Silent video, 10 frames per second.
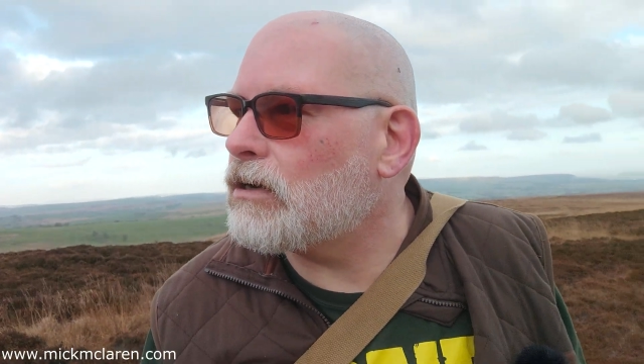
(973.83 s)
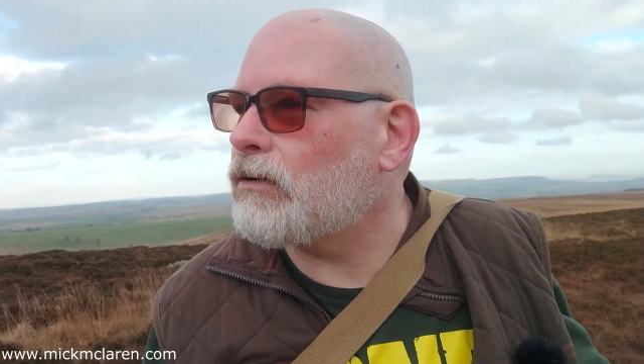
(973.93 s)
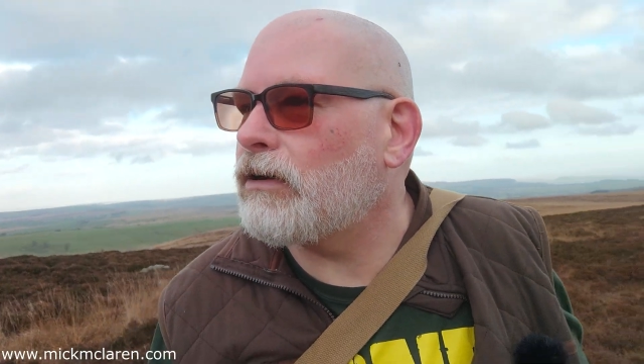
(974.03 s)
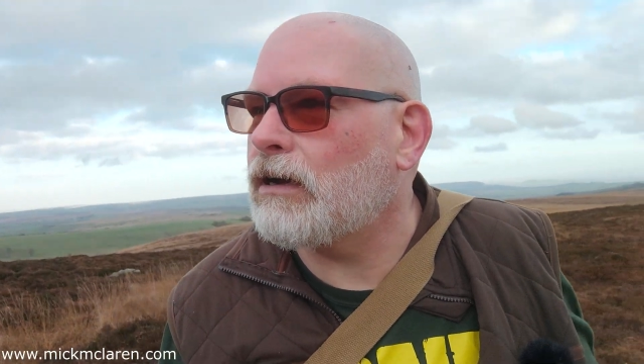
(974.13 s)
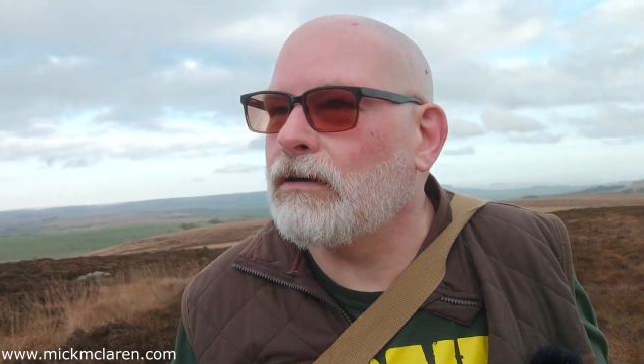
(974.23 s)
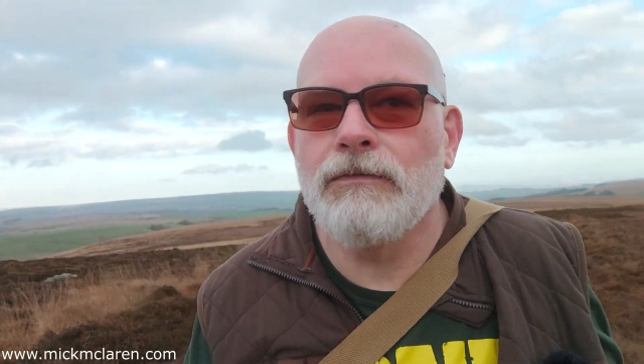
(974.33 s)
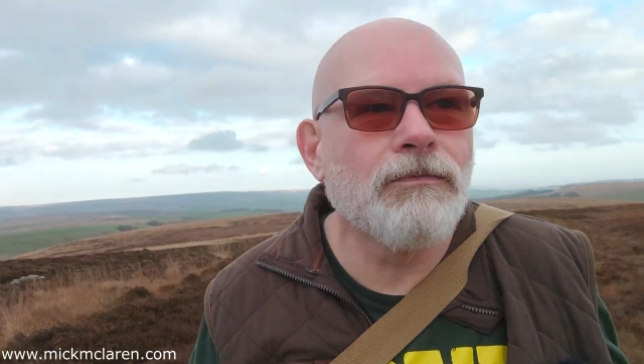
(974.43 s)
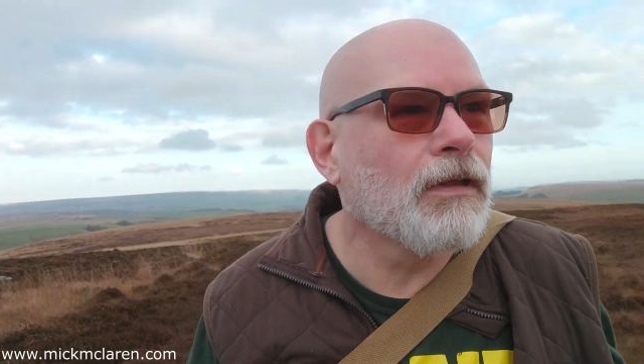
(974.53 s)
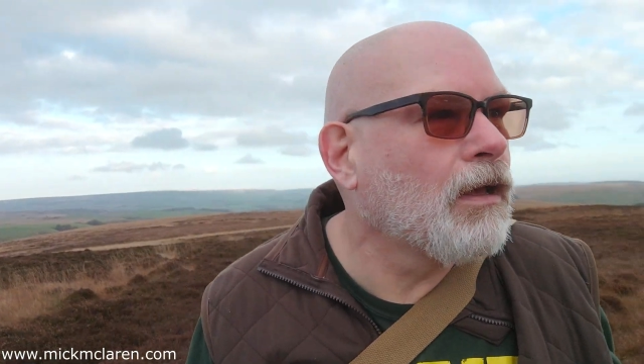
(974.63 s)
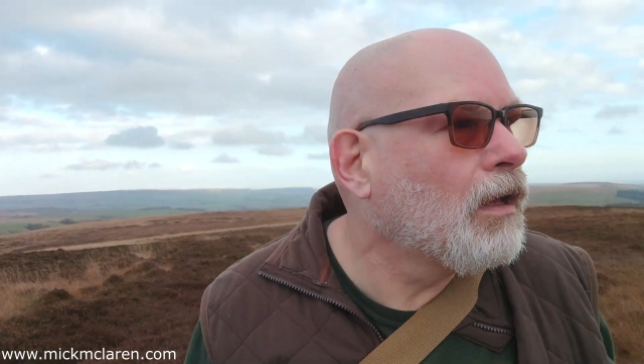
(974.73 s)
area,
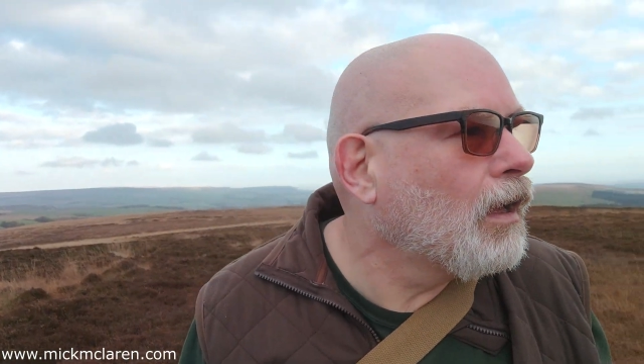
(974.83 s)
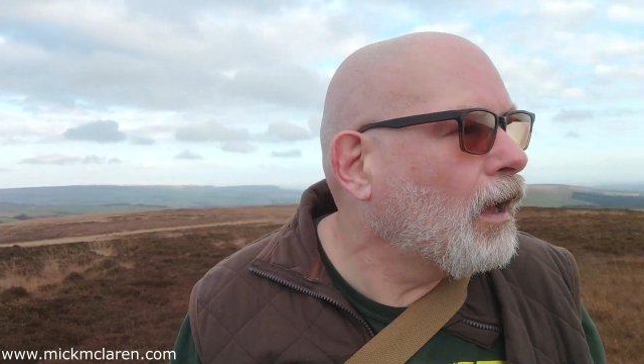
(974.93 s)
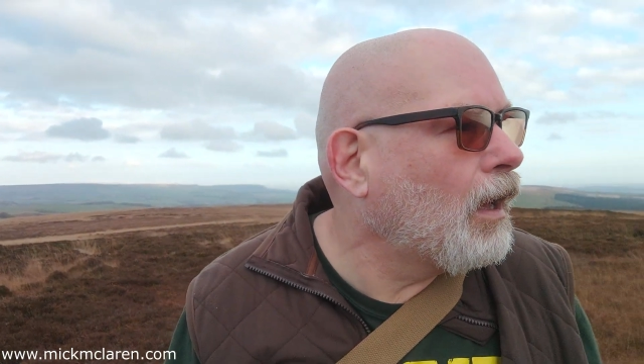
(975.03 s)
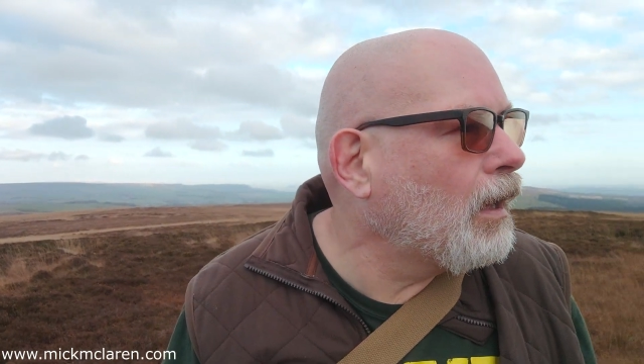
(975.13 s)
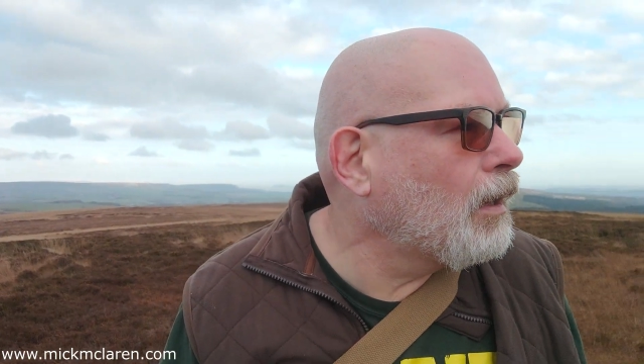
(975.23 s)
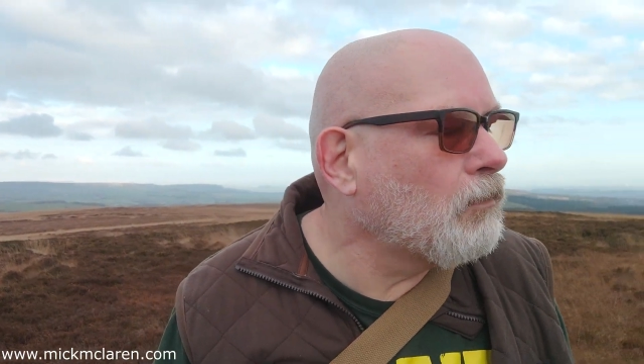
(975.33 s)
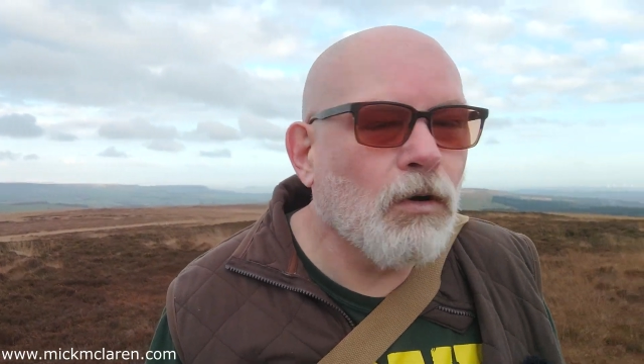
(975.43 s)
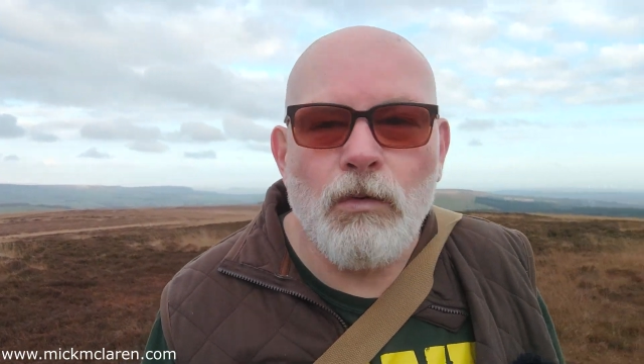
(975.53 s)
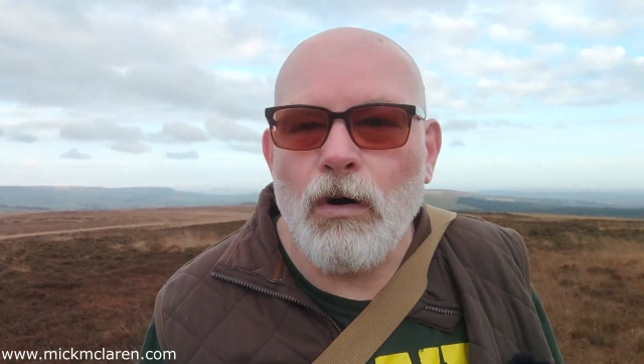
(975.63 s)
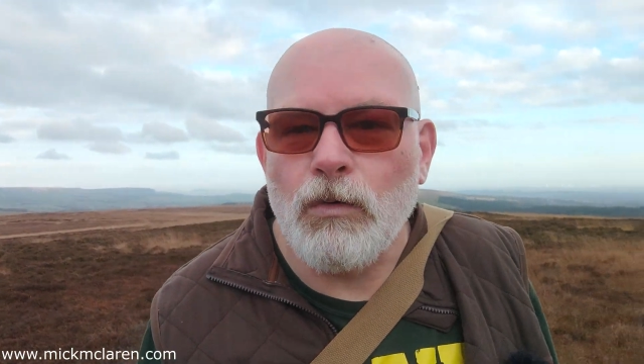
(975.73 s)

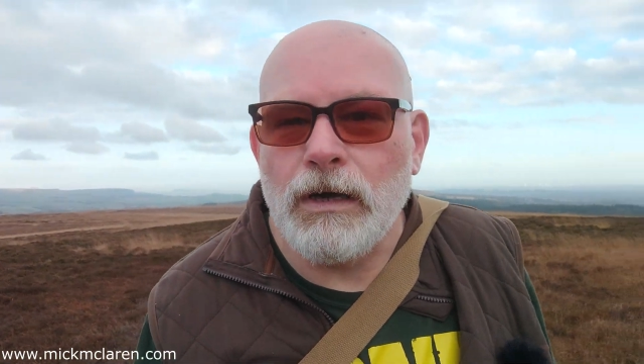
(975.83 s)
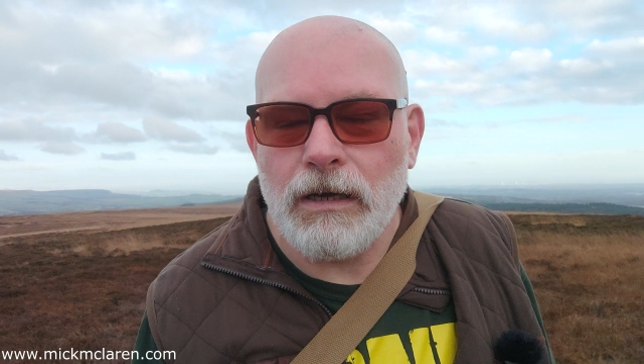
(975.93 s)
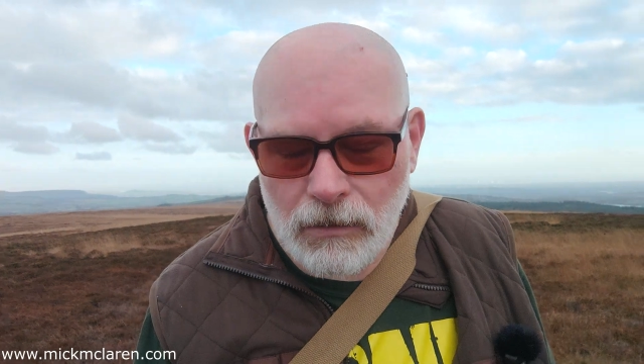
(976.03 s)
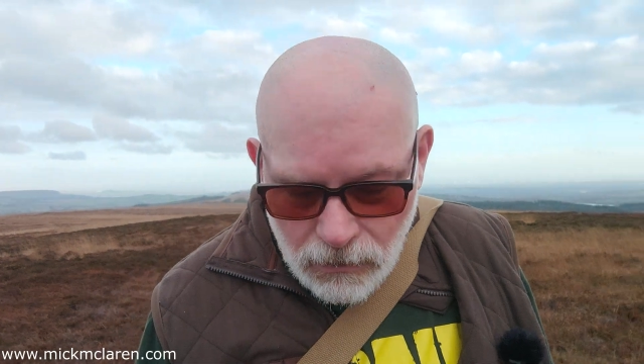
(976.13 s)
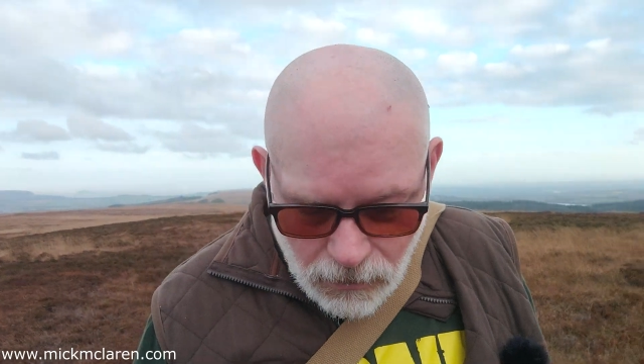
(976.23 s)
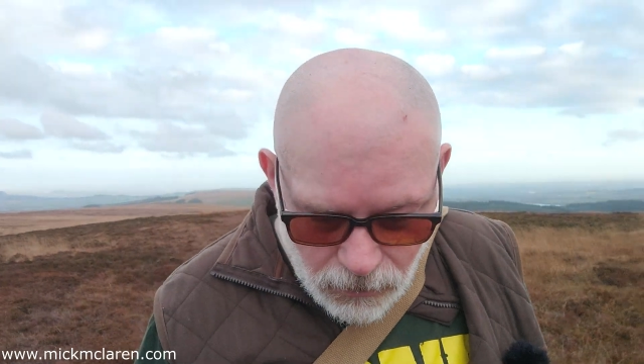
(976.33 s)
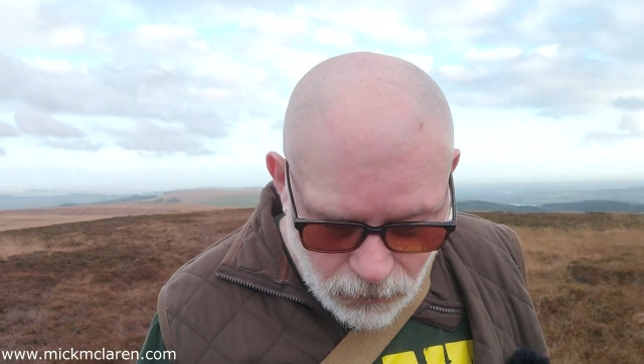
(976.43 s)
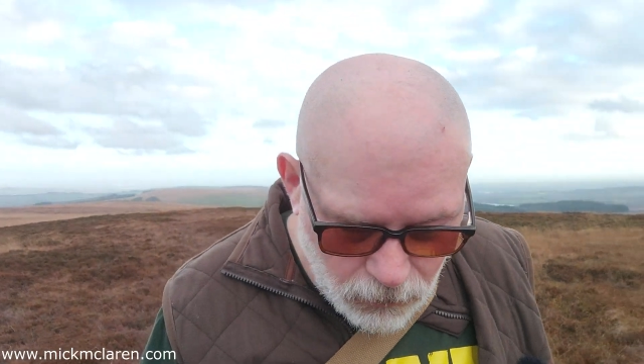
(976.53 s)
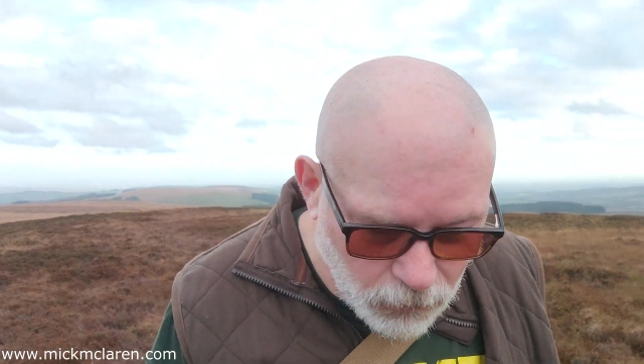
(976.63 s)
but what we are